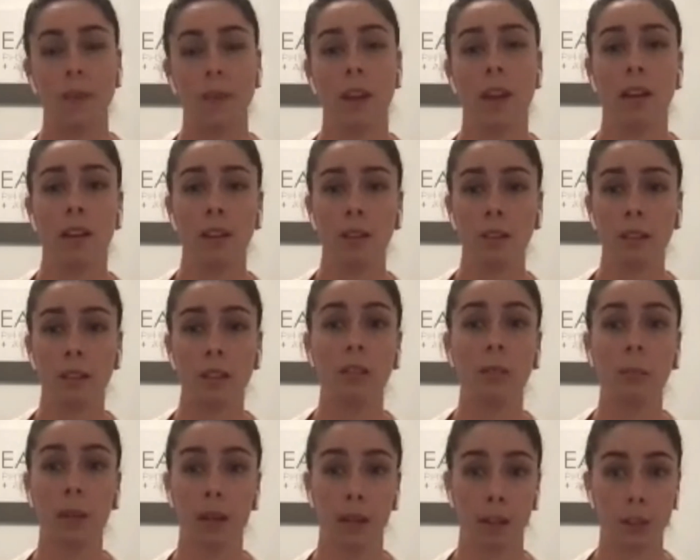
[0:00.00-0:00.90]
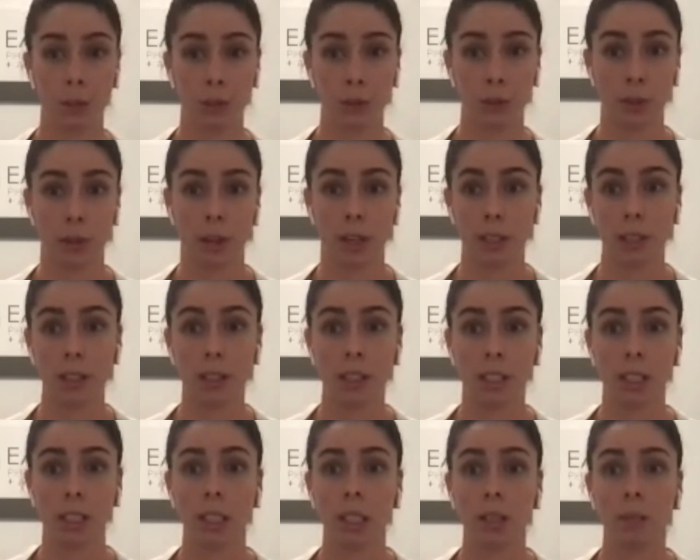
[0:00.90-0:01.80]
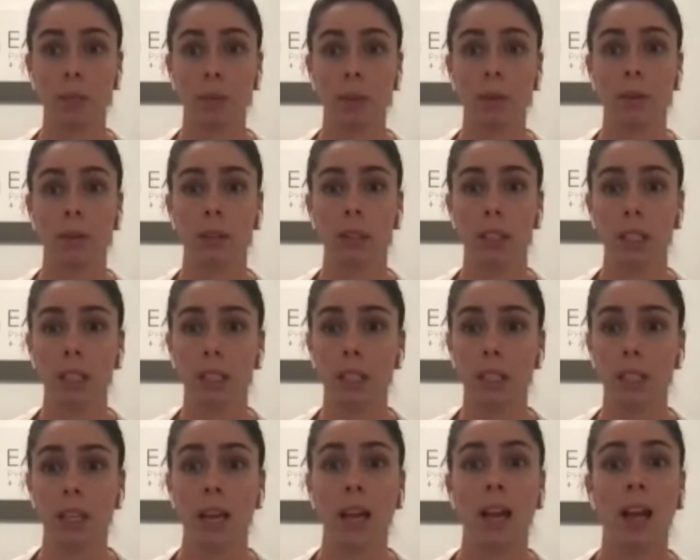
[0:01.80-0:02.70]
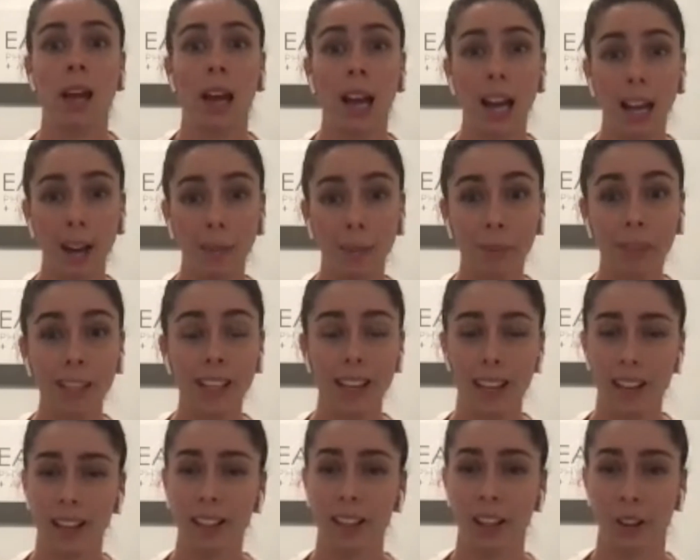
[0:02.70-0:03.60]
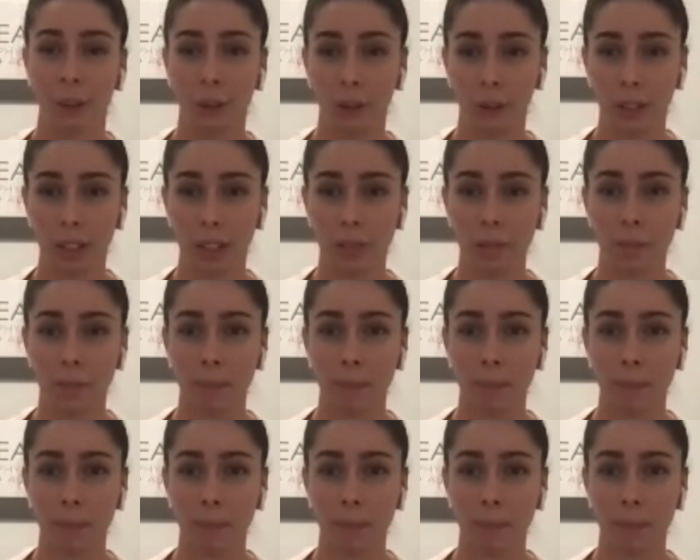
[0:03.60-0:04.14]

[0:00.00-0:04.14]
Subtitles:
and some exercises to keep your knees happy and healthy.